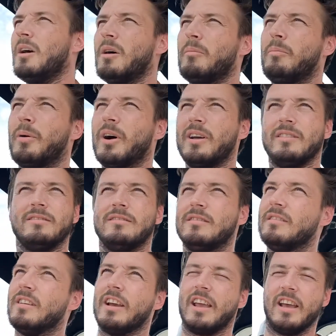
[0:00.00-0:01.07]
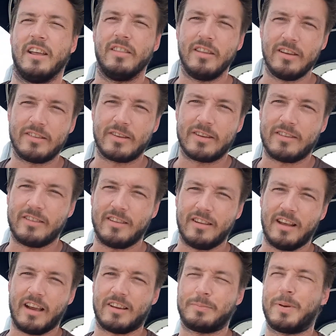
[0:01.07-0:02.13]
But again, these
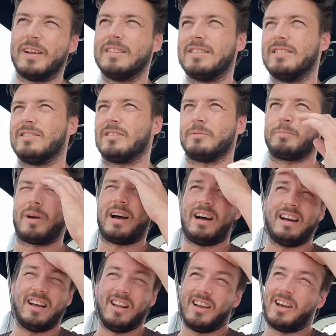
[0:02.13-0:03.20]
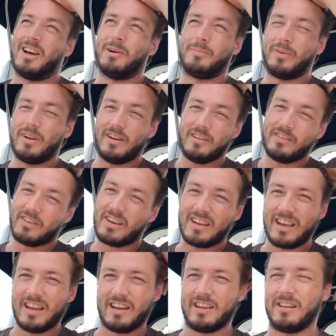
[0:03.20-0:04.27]
expenses are piling up and it's
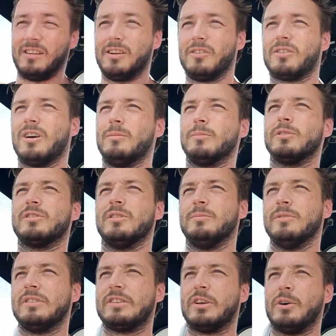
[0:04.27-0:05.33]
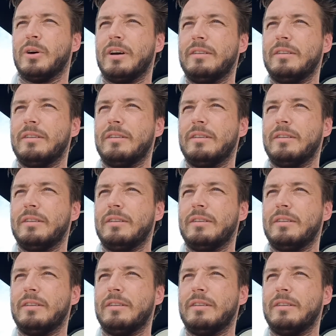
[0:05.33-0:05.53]
getting a little cumbersome, so